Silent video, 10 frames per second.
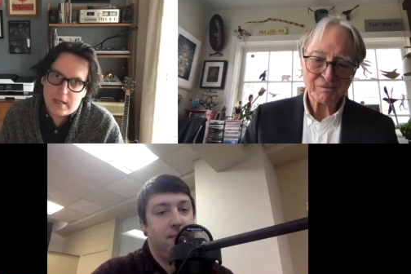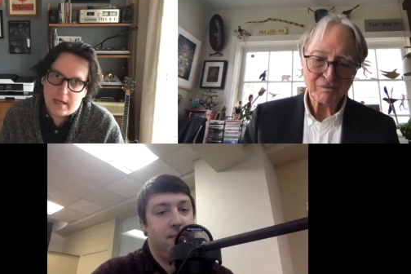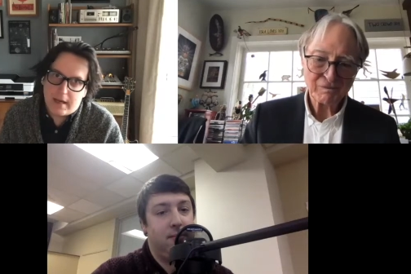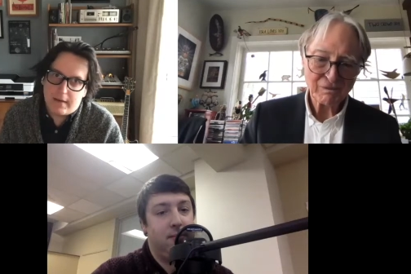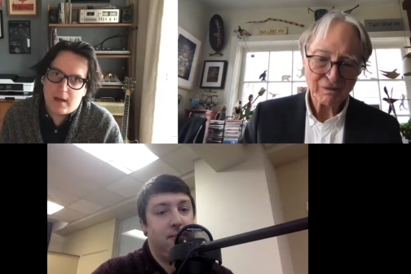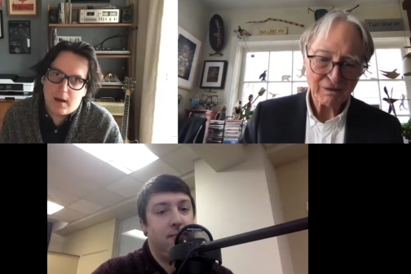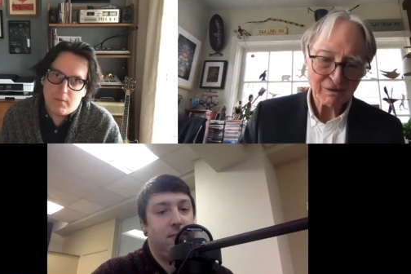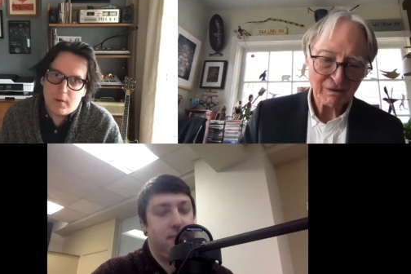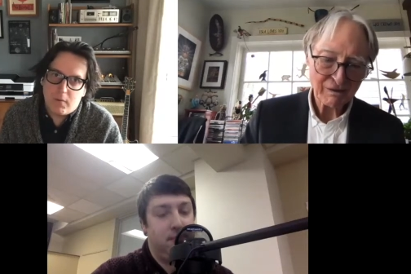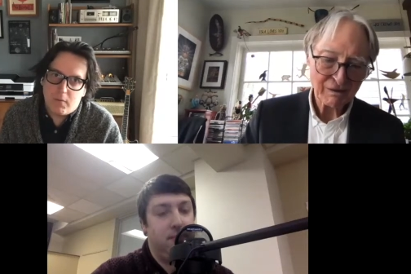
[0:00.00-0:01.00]
Speaker 1: that have
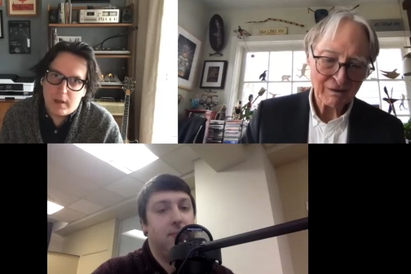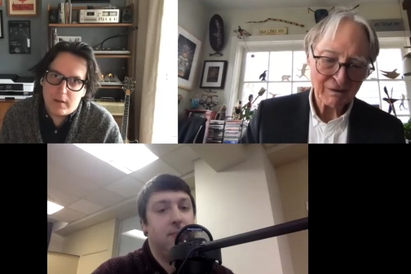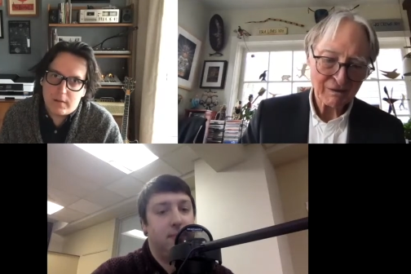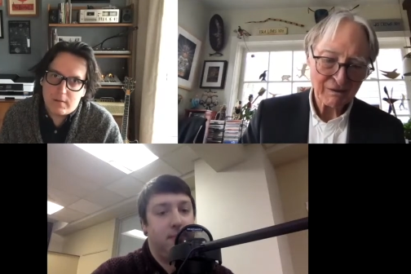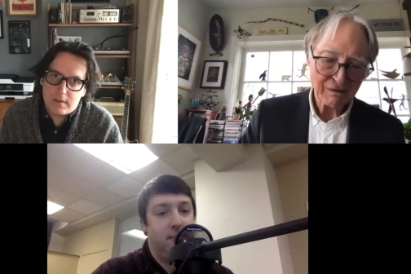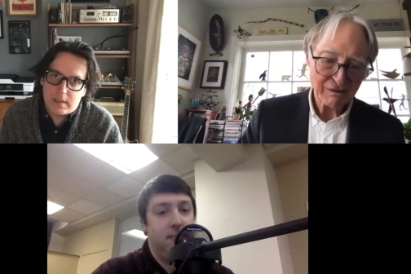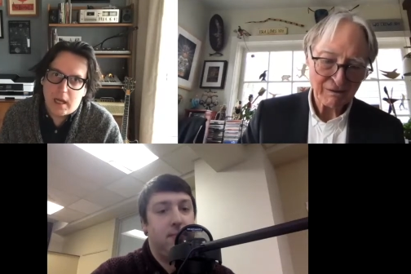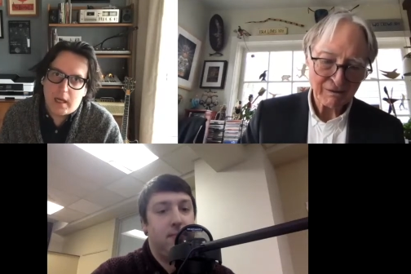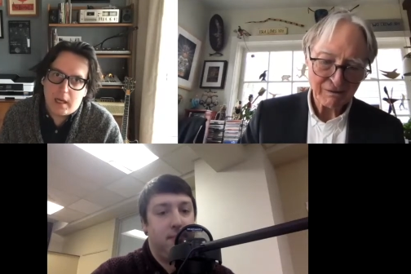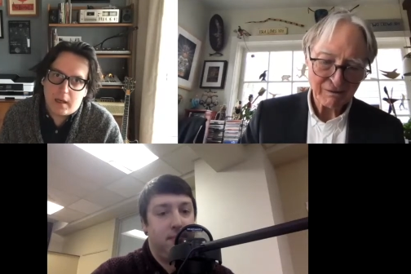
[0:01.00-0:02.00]
come with
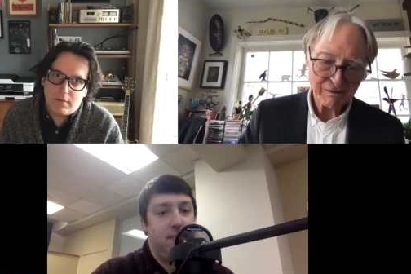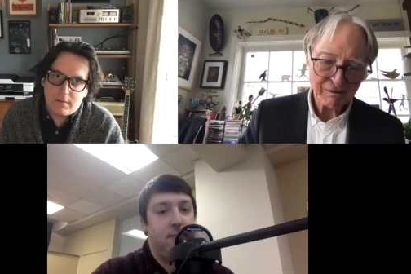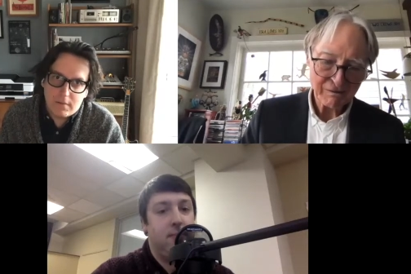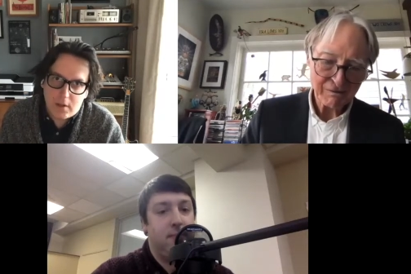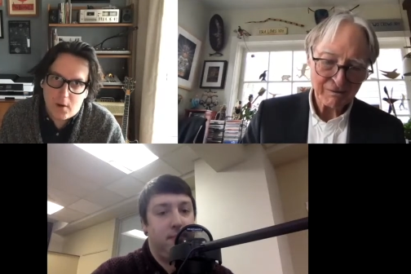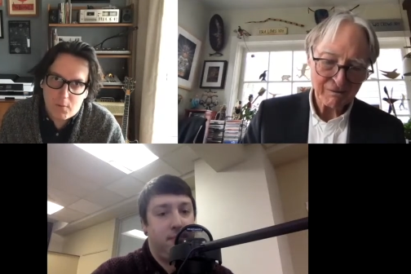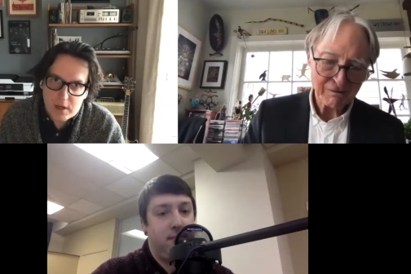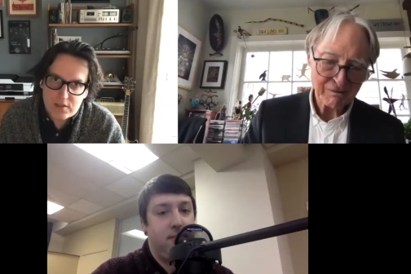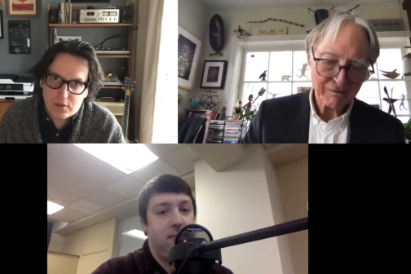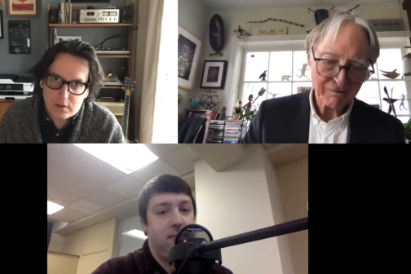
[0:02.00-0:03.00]
studying, you know,
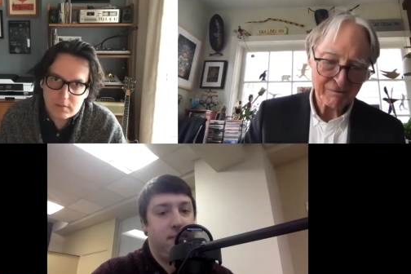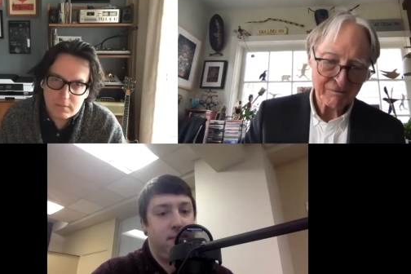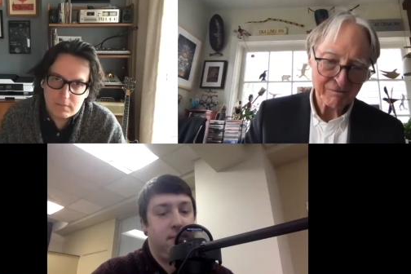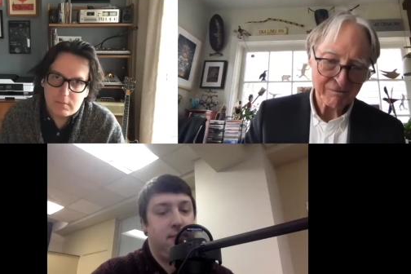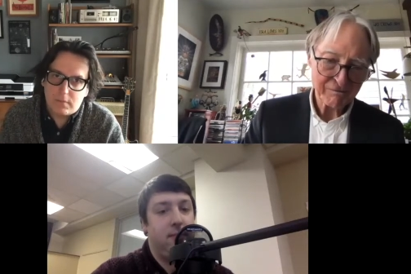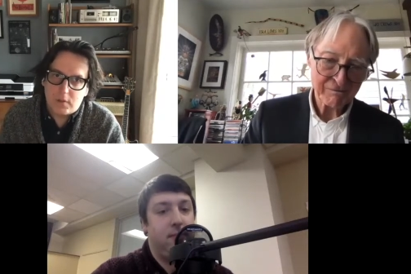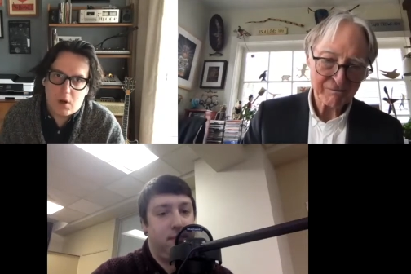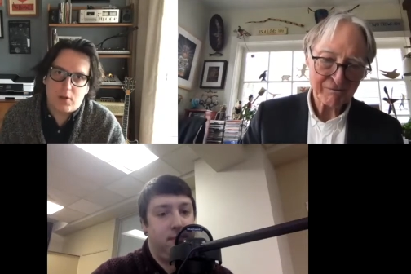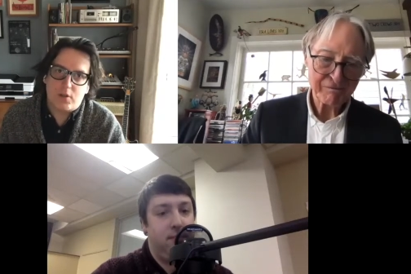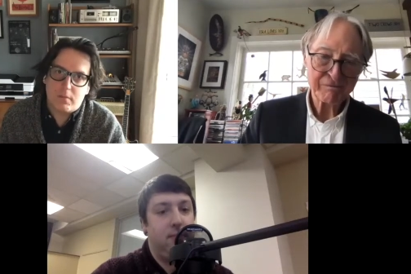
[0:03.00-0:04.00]
Western
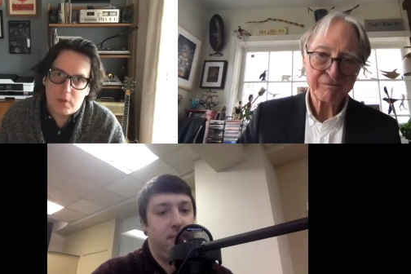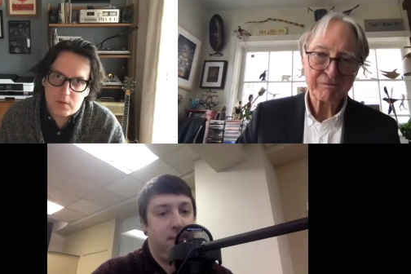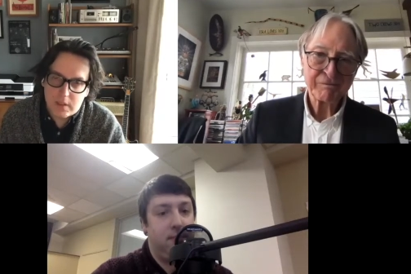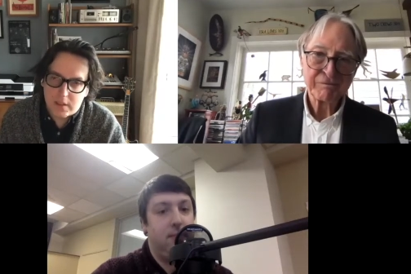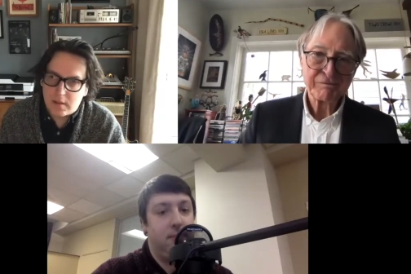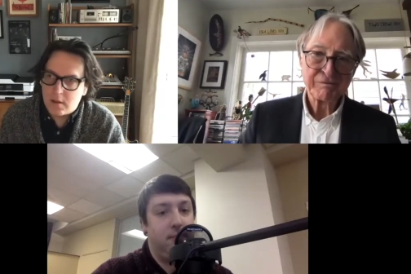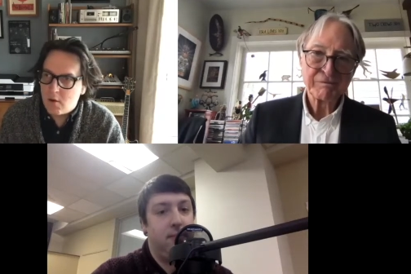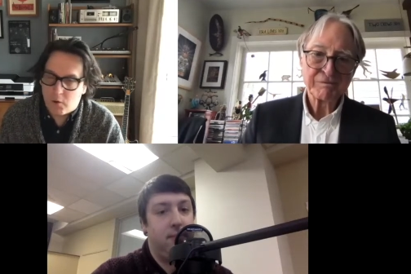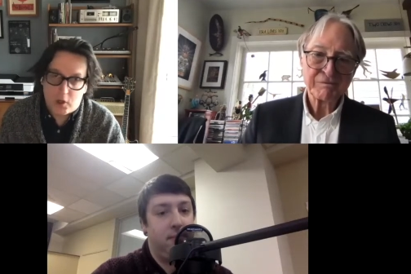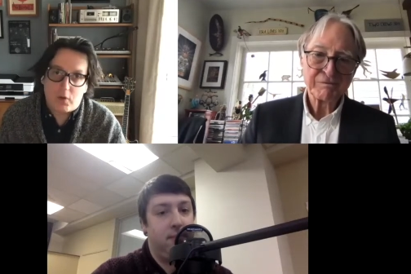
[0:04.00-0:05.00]
concert music
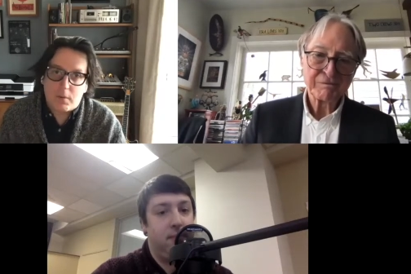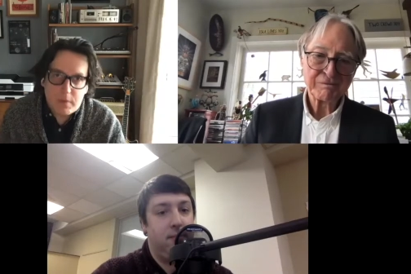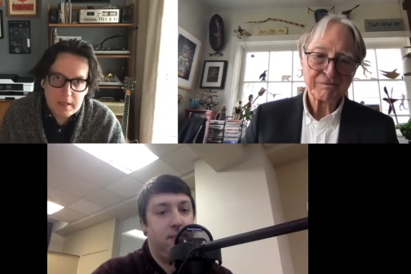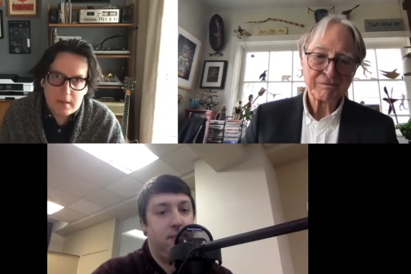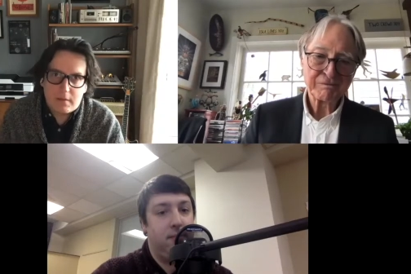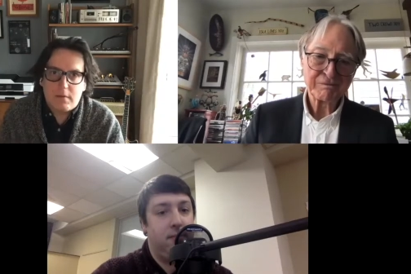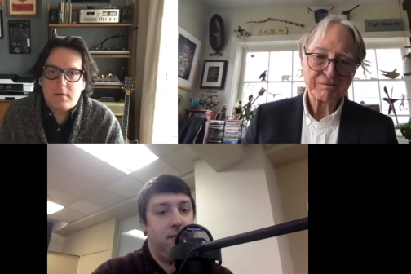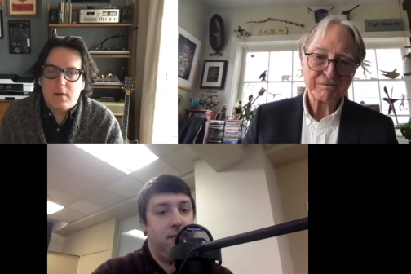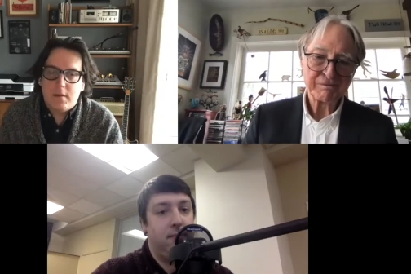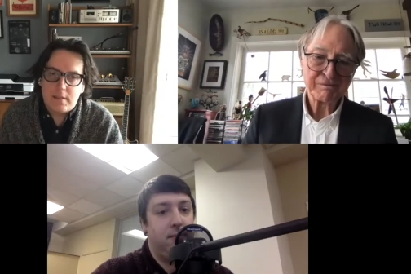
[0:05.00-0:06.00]
or European
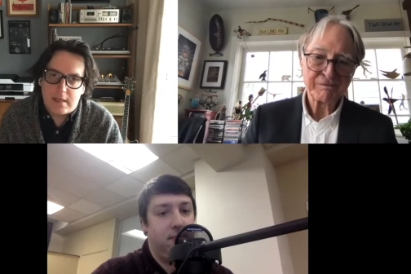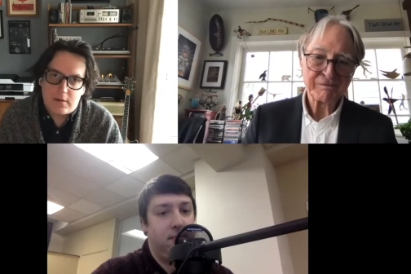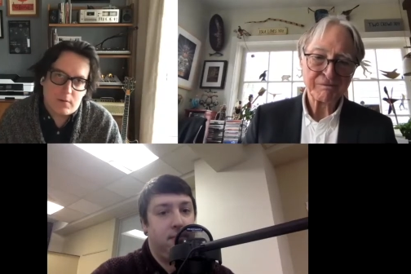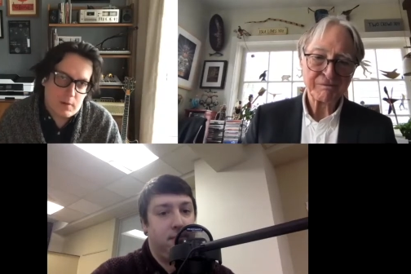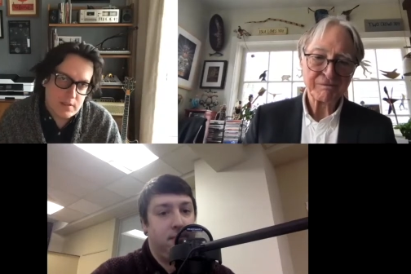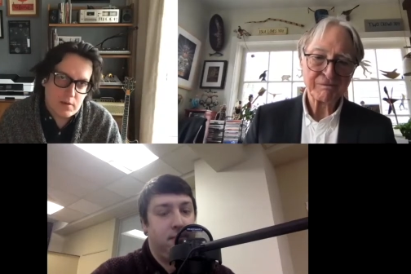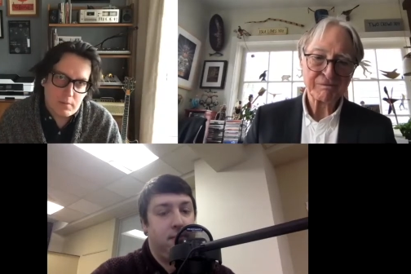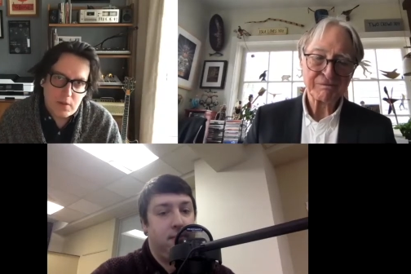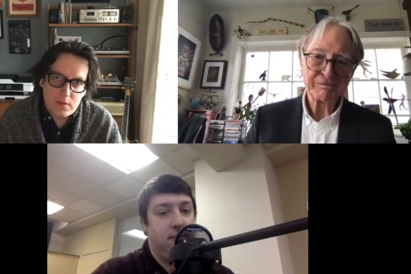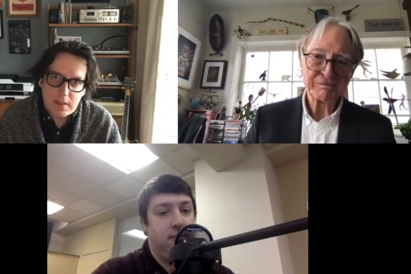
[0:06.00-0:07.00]
centered Western
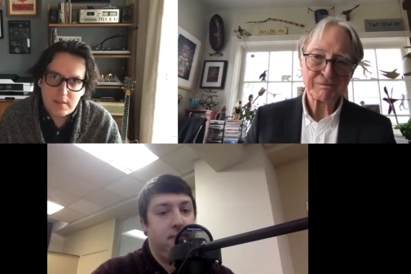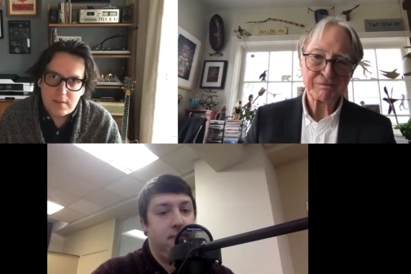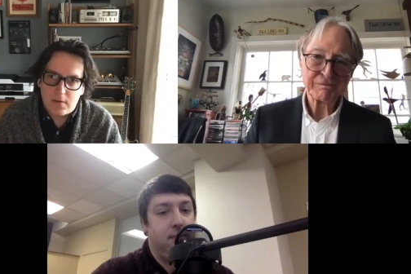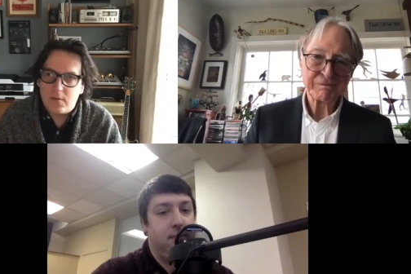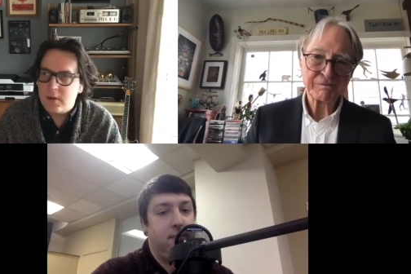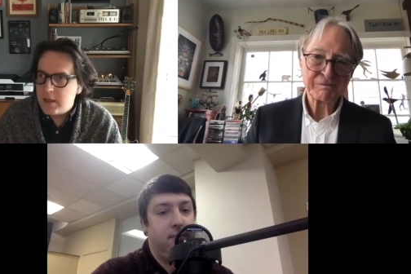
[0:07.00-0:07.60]
music. So,